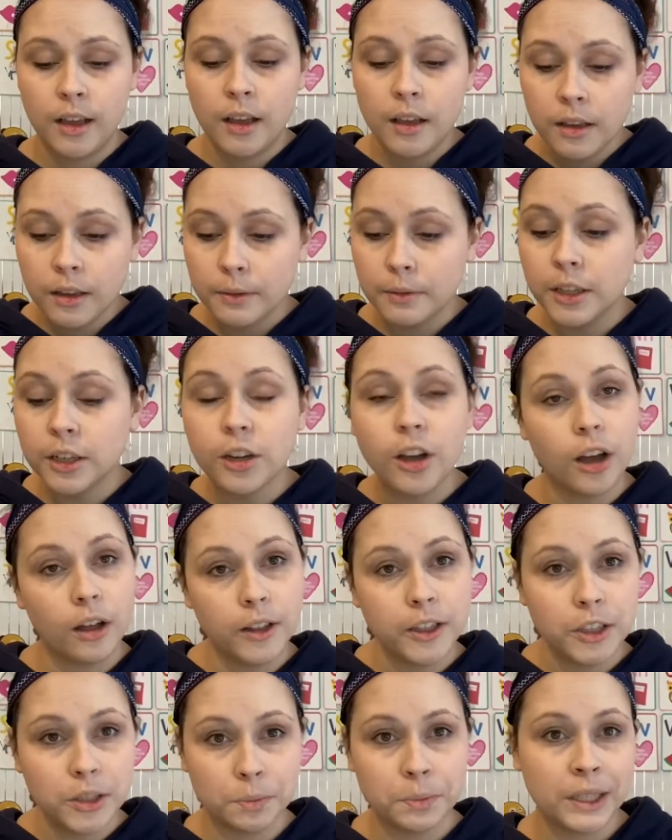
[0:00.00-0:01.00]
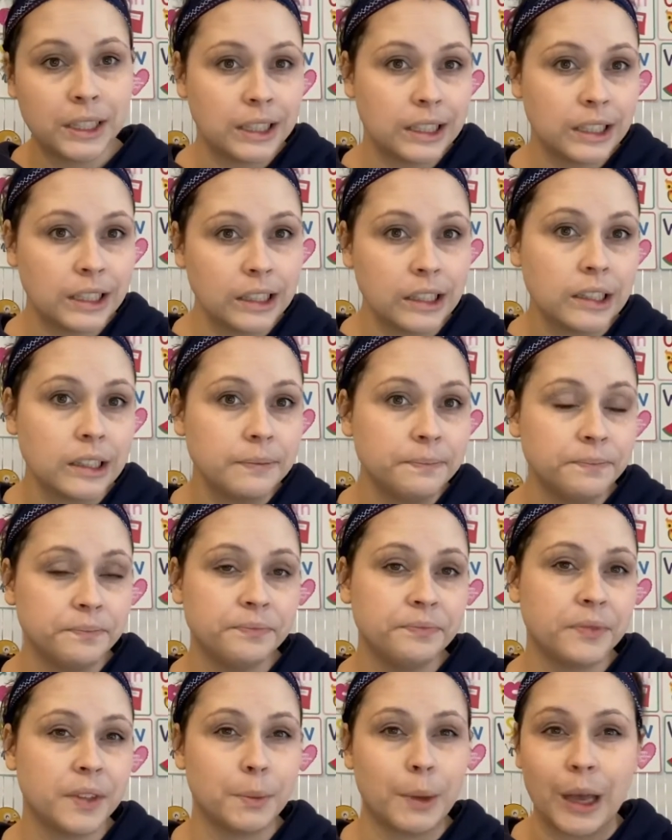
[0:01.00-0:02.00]
Their college spaces,
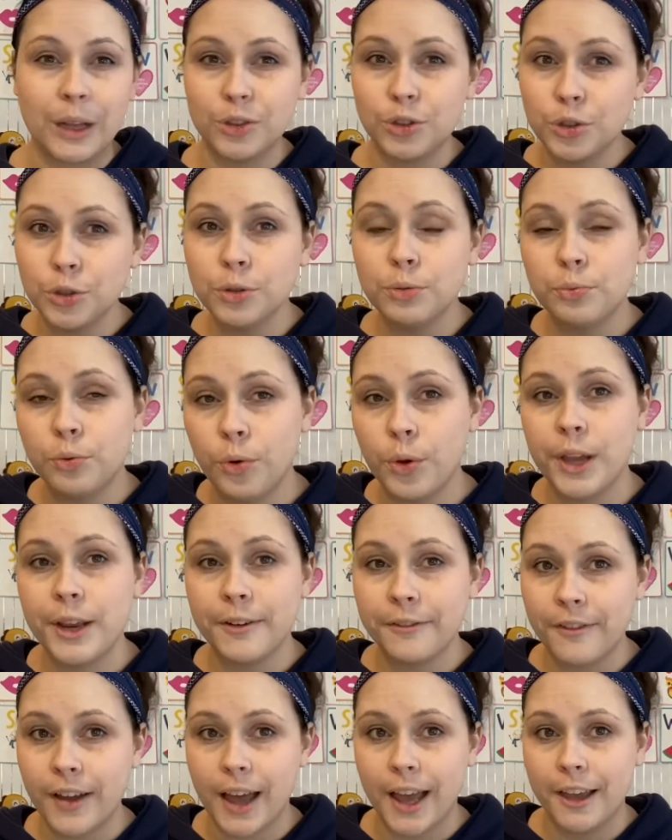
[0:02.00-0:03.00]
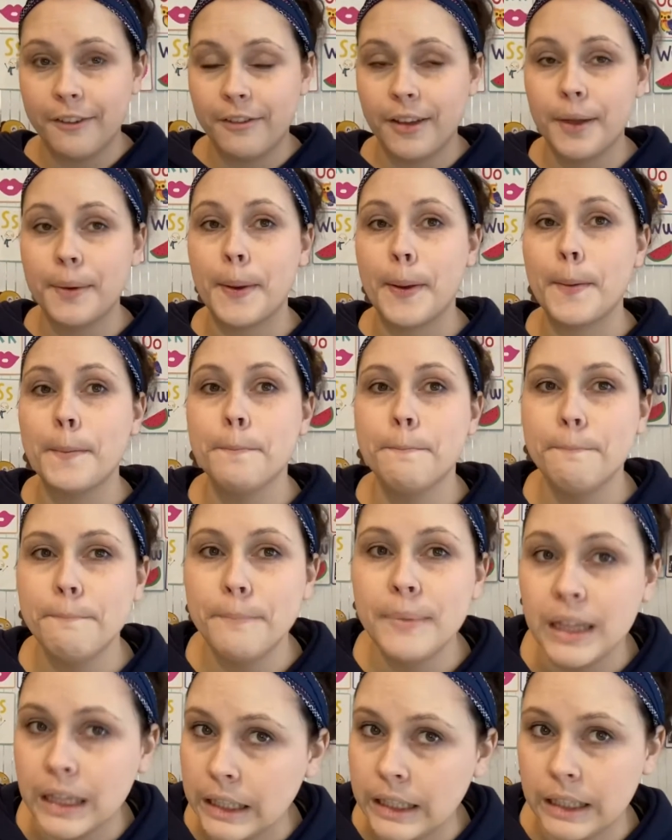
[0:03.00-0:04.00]
about 2.5
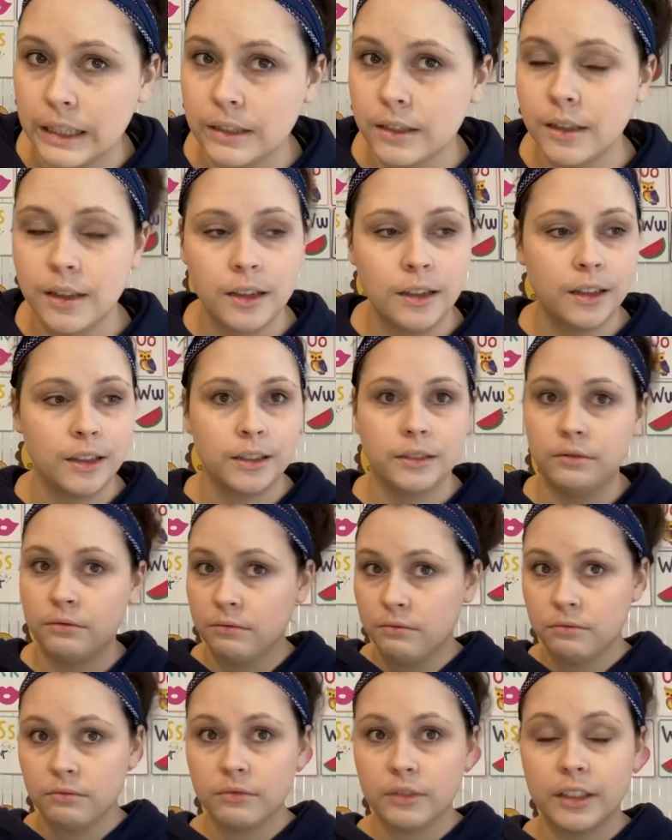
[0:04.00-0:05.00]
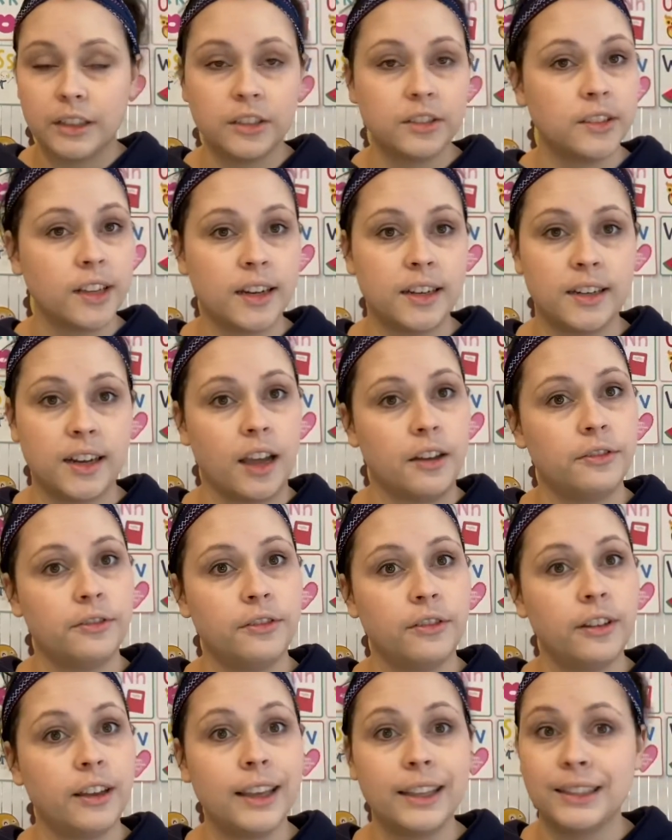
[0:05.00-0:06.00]
million. There's not enough.
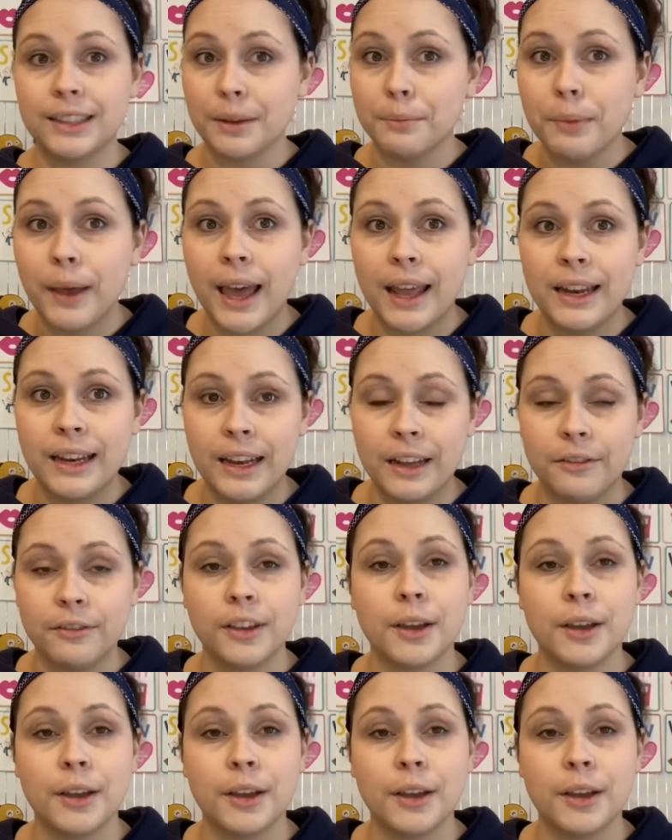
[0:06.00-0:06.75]
It's competitive.